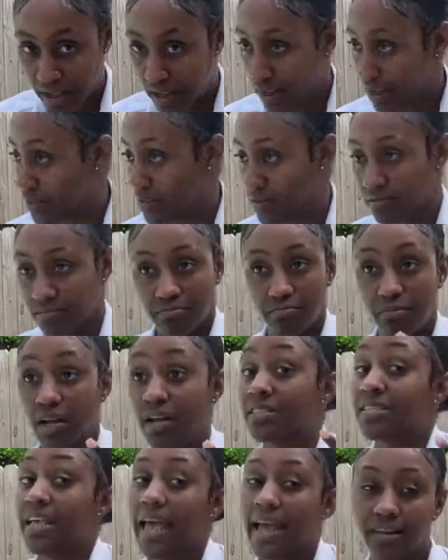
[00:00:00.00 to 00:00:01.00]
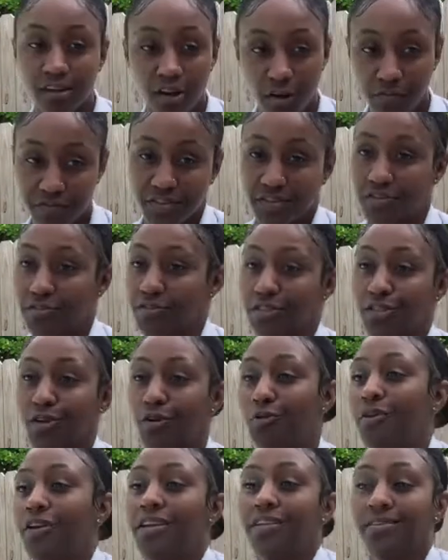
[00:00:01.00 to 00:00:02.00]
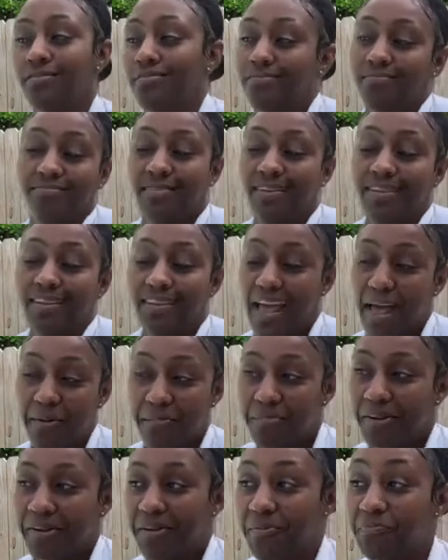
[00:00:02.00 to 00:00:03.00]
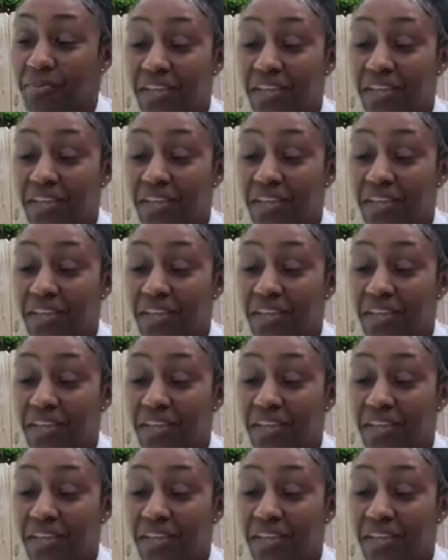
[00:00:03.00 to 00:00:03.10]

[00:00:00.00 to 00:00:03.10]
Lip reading: has attacked officers. So it happened.